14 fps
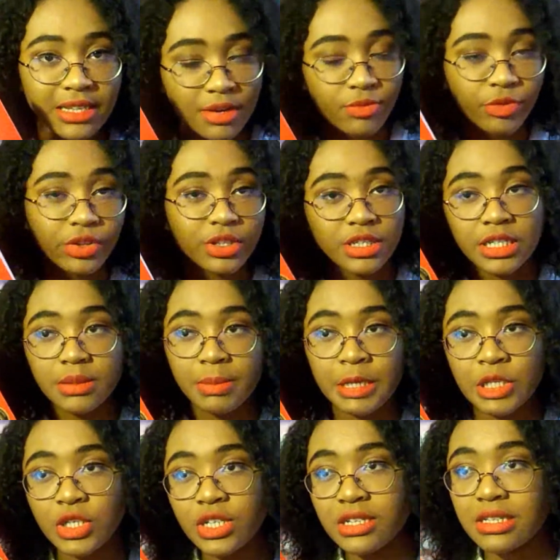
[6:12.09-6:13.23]
I didn't feel the need to
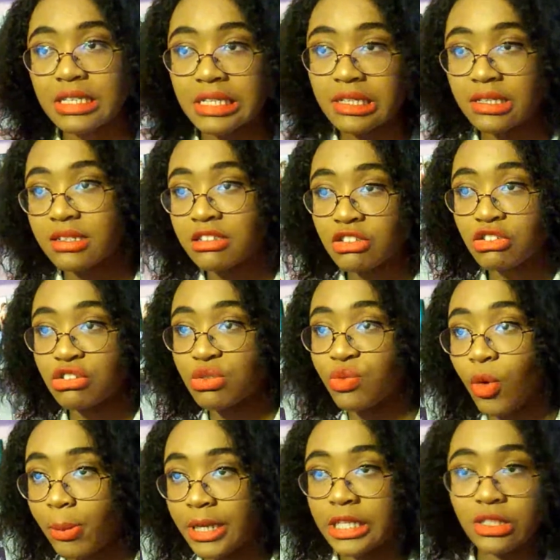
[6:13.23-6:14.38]
mention it because, like, it's just a
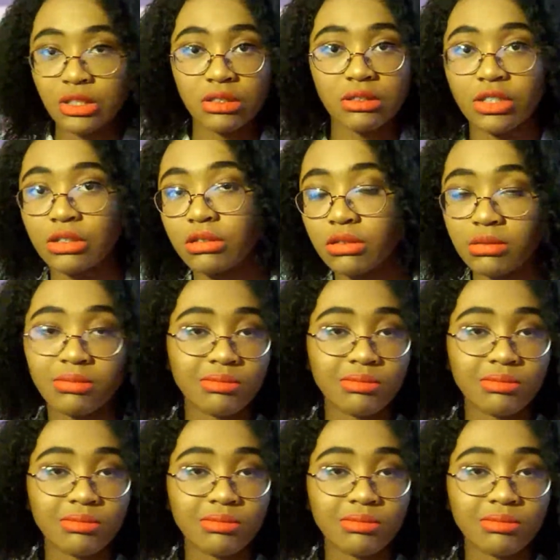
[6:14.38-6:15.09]
romance. Just